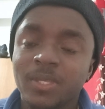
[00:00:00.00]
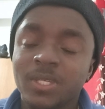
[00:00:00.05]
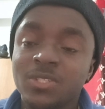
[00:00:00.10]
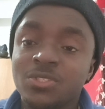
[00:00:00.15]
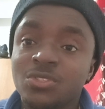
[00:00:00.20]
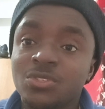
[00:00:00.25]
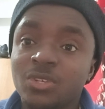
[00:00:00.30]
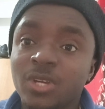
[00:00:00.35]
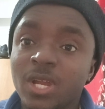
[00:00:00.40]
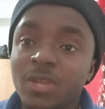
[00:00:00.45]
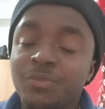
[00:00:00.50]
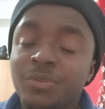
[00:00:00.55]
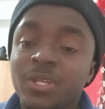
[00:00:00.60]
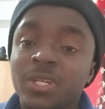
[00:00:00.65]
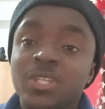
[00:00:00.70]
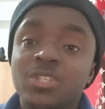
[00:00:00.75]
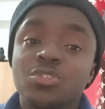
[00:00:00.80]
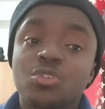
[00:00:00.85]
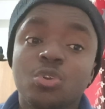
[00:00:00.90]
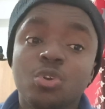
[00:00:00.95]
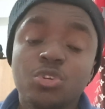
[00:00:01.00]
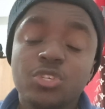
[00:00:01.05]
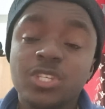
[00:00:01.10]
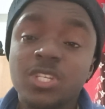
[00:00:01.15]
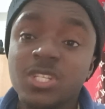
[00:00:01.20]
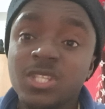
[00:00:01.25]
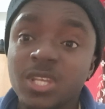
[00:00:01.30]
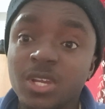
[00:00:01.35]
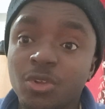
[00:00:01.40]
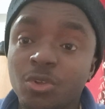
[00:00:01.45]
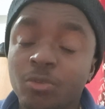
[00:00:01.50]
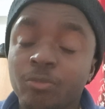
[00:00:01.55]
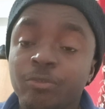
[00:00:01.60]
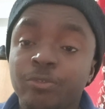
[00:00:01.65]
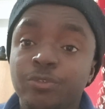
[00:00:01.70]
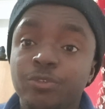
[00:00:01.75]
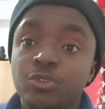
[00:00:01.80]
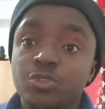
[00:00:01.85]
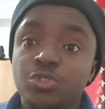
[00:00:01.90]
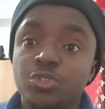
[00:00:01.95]
It's driving, it's causing the
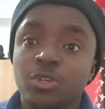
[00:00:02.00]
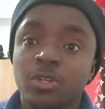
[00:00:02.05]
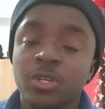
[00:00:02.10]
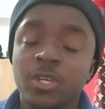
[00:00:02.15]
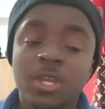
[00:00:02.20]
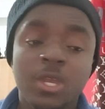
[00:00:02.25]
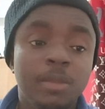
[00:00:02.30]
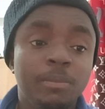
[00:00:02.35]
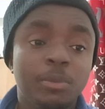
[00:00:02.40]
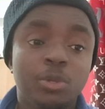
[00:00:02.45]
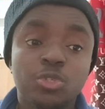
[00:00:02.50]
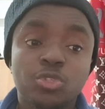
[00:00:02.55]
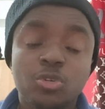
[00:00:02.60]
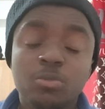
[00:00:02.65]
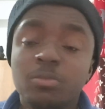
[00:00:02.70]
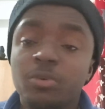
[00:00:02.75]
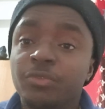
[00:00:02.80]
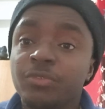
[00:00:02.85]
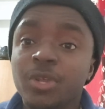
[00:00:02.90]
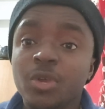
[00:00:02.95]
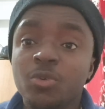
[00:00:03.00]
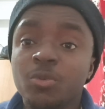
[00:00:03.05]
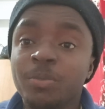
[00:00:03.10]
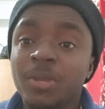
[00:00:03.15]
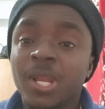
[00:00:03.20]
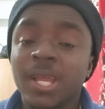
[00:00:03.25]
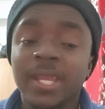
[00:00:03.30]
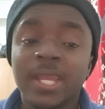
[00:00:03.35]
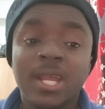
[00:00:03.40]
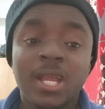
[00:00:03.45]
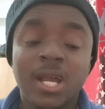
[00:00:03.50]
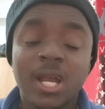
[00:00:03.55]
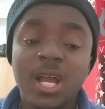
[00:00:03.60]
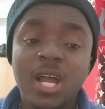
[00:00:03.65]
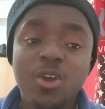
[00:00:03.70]
confusion. Because some of them will be like,